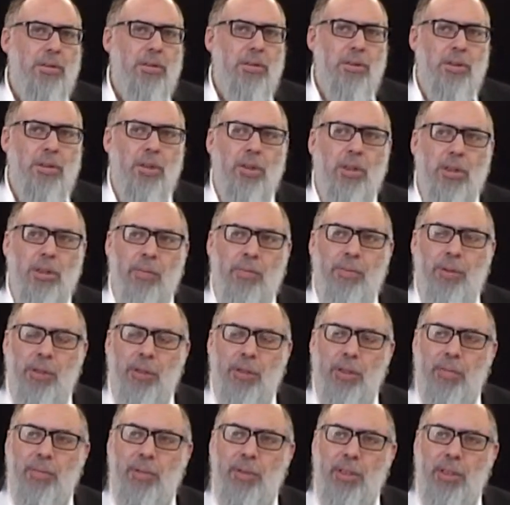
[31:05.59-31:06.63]
So let me,
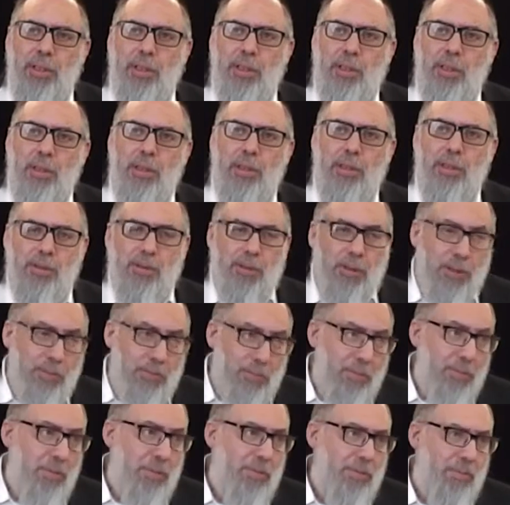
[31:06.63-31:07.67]

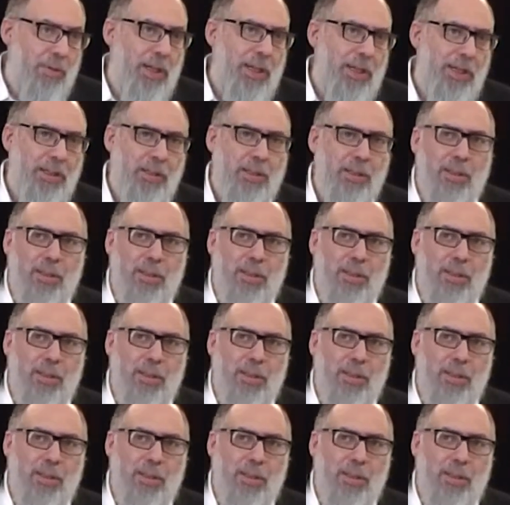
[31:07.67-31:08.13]
in my